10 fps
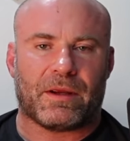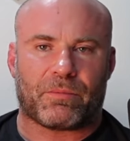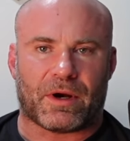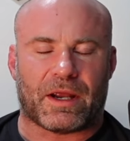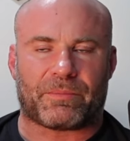
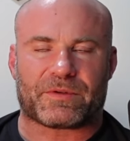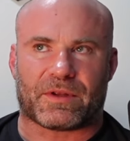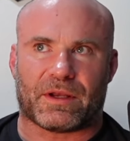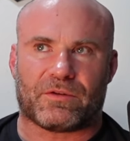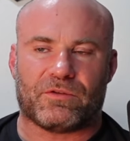perhaps
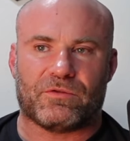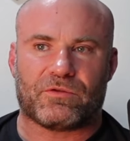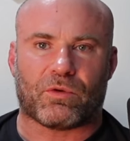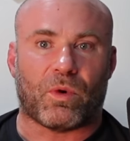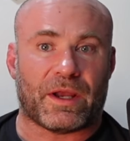like
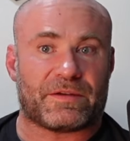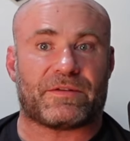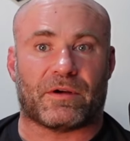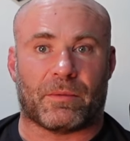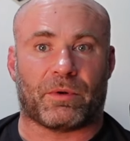twice
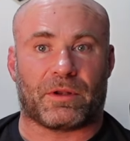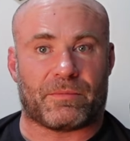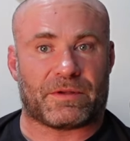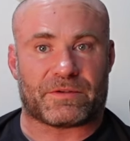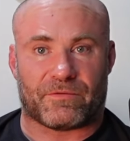the upper
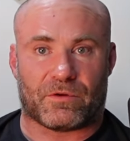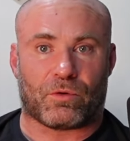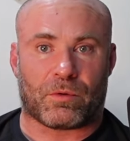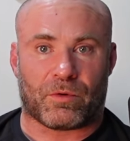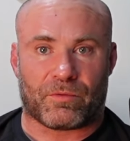limits of the
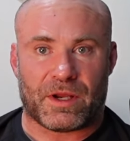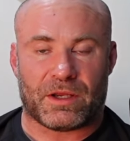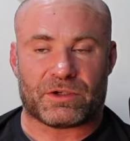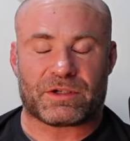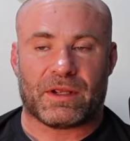normal
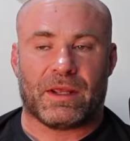range.